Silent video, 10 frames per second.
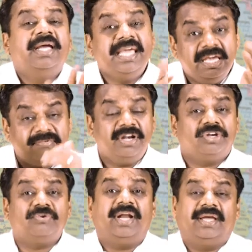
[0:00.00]
Even
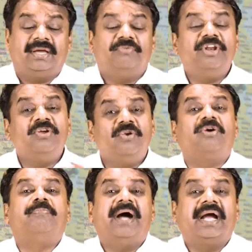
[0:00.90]
today, when you
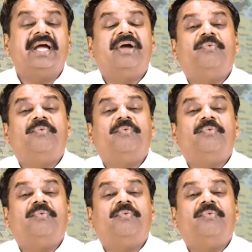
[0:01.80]
look back,